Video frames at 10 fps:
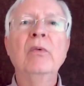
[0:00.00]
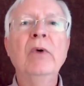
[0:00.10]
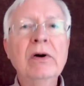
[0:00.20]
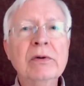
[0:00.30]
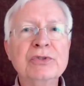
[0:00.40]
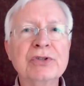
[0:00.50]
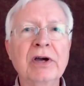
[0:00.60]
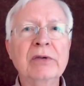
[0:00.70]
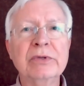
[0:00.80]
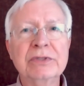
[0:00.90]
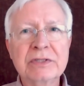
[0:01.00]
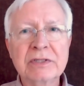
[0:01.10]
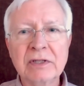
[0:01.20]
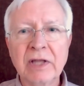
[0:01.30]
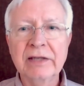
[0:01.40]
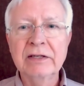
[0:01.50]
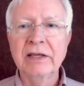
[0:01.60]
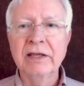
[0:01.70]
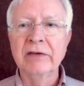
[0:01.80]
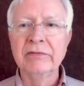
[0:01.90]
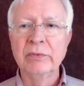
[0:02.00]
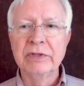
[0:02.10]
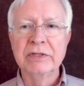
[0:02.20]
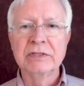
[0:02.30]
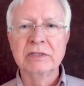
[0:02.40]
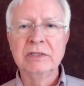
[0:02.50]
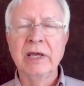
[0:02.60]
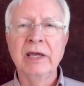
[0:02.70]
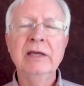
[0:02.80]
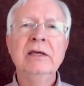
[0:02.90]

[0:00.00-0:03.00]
Welcome, John. We're just delighted to have you with us today.